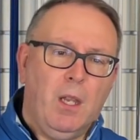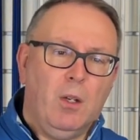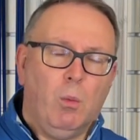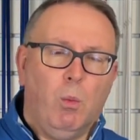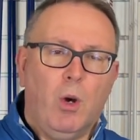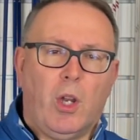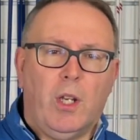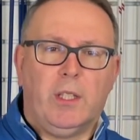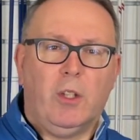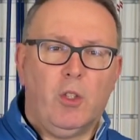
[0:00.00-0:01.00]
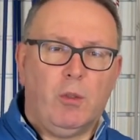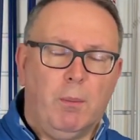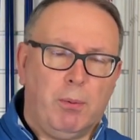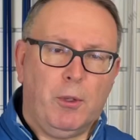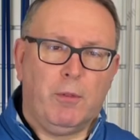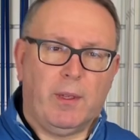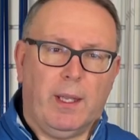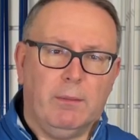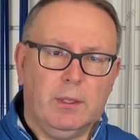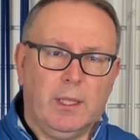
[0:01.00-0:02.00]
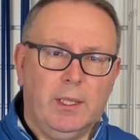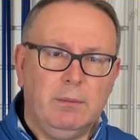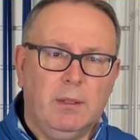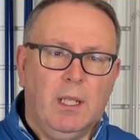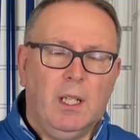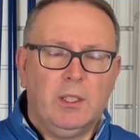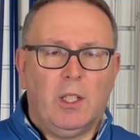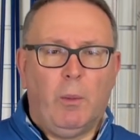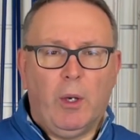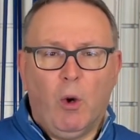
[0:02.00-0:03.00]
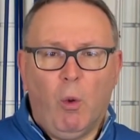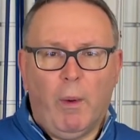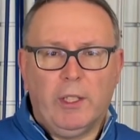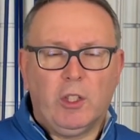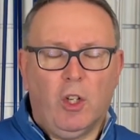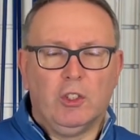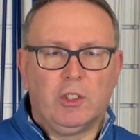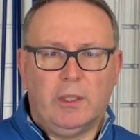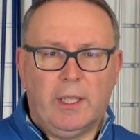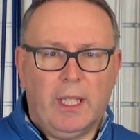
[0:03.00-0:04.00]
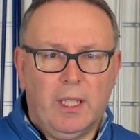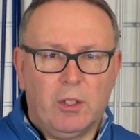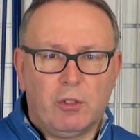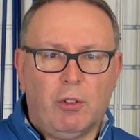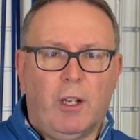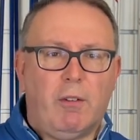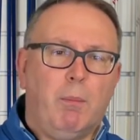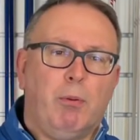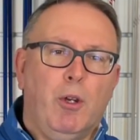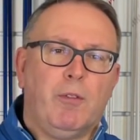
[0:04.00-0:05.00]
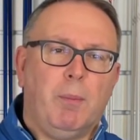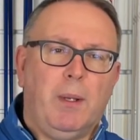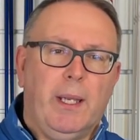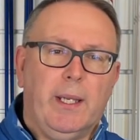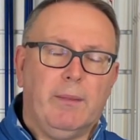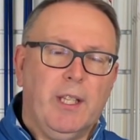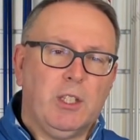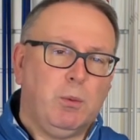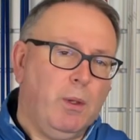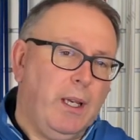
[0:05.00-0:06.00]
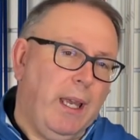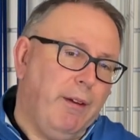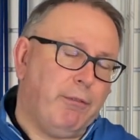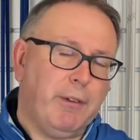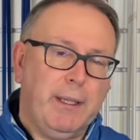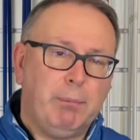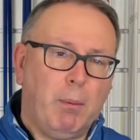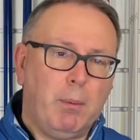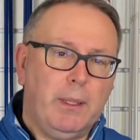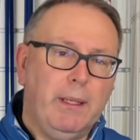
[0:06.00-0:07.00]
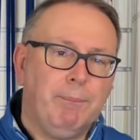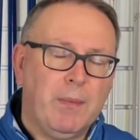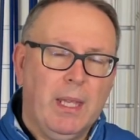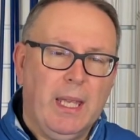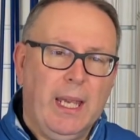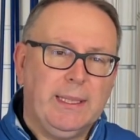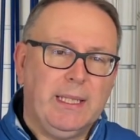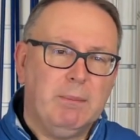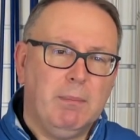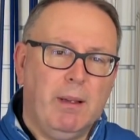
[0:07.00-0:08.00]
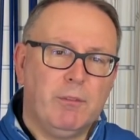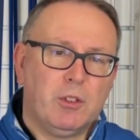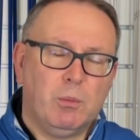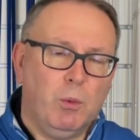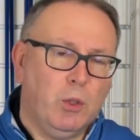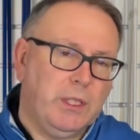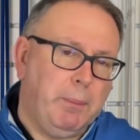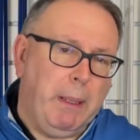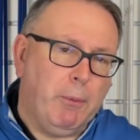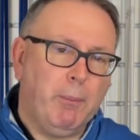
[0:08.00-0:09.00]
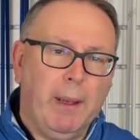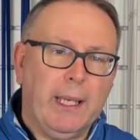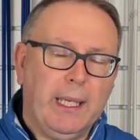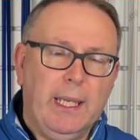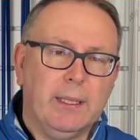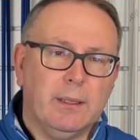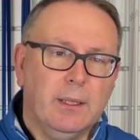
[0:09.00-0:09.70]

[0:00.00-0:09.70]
What can I do to improve that? Okay? So we're always constantly trying to improve the player. That's why every probably 18 months we'll see people back in